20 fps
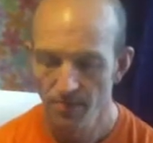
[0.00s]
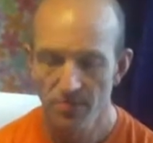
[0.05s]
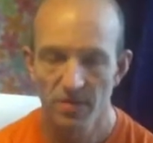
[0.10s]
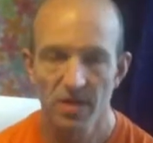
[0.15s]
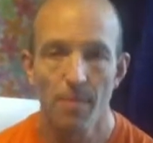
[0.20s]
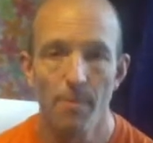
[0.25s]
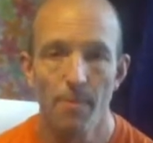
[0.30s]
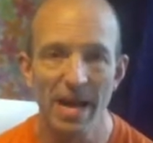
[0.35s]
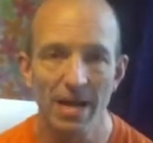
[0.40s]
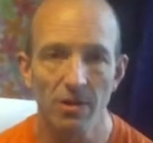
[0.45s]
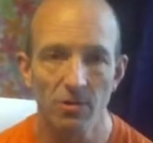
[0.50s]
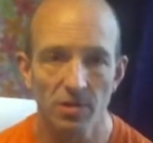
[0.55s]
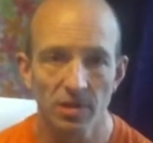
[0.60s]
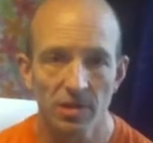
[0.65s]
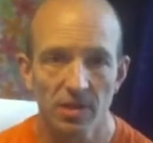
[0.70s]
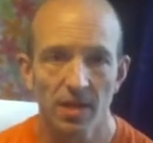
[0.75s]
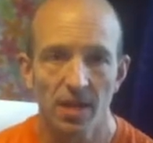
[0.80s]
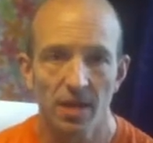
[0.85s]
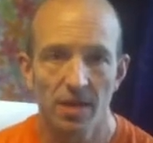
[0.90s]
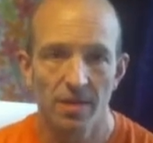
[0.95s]
the
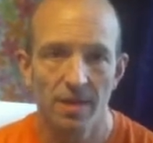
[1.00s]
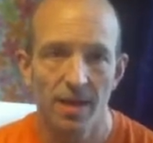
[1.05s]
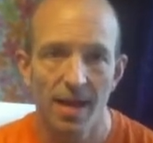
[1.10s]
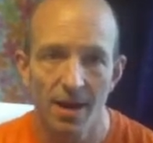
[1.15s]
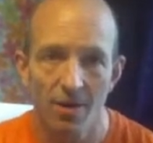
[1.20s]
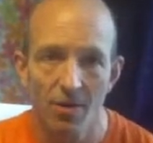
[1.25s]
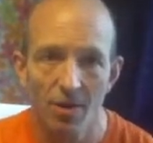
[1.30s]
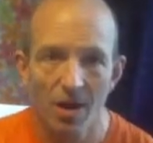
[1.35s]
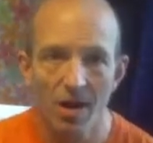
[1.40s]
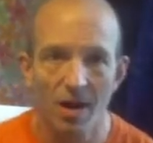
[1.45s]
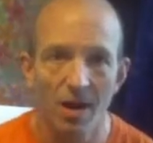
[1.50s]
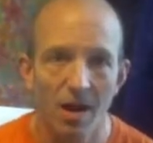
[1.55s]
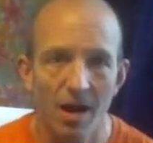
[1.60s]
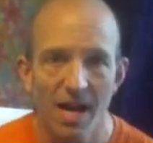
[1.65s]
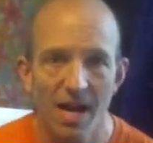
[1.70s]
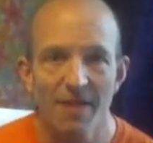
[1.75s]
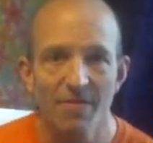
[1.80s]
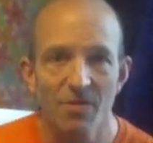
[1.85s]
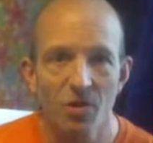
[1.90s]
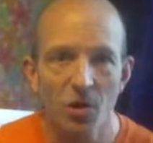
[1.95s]
bounce. Now,
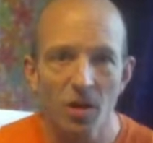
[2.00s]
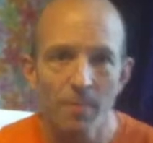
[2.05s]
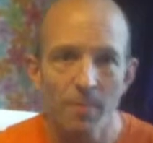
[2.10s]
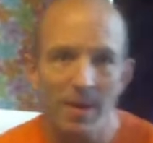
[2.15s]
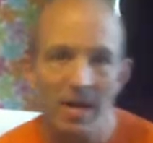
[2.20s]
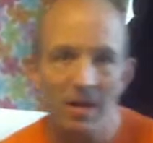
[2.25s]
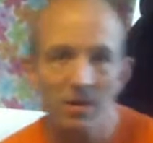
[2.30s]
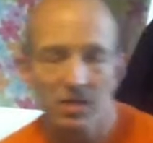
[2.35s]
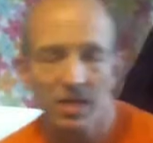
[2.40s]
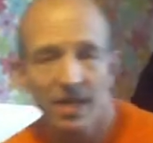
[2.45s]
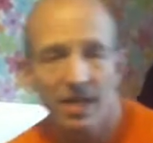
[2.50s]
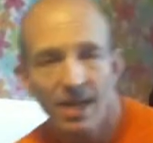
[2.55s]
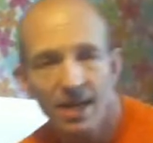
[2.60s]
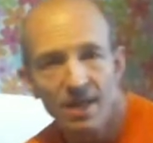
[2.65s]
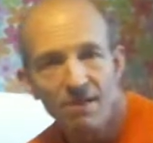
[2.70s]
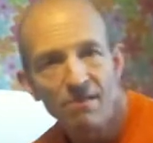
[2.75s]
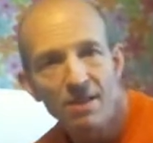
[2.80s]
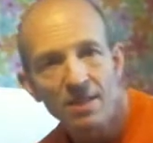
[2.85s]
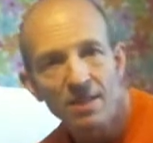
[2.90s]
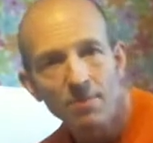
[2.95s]
I haven't got a bounce in here.
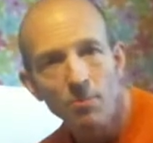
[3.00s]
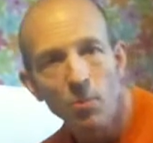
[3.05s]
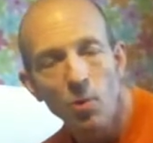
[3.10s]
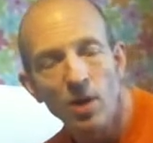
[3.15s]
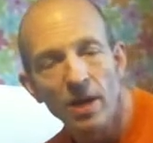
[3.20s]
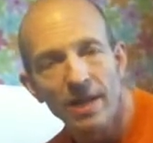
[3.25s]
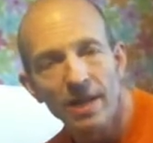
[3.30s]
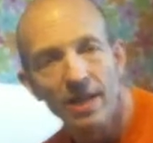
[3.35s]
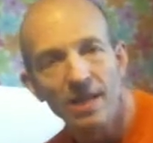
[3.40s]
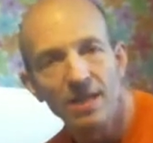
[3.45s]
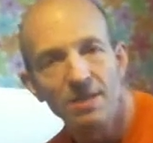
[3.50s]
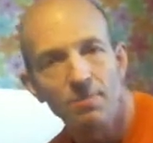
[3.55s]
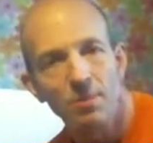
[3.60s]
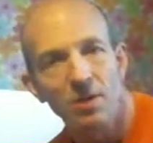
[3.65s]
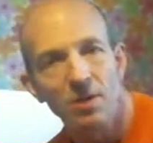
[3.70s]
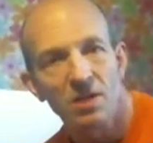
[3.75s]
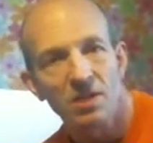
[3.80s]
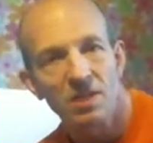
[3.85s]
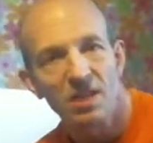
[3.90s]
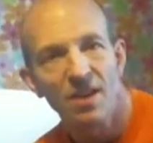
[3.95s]
The reason why is
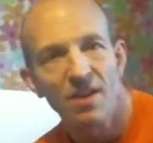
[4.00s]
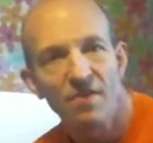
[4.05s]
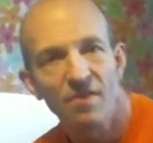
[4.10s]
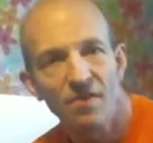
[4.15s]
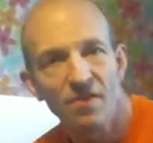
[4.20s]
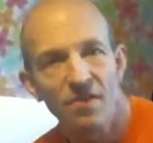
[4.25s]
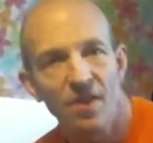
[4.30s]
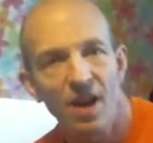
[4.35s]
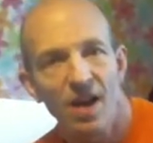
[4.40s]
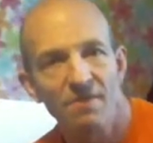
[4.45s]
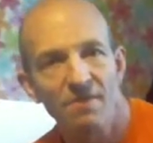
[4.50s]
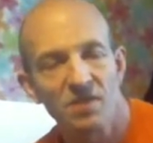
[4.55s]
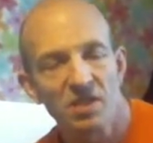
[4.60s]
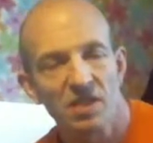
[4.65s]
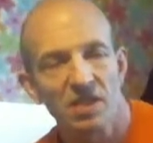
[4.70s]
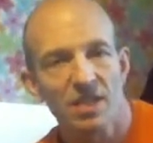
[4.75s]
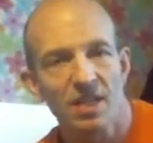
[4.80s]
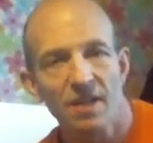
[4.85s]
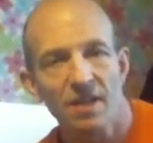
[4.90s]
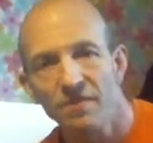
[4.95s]
because if I've
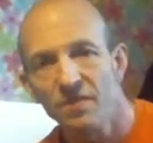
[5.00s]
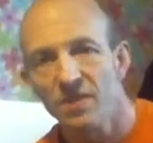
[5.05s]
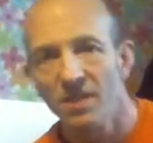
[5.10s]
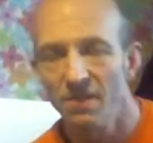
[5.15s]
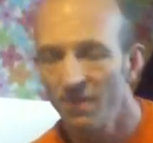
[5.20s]
stuffed it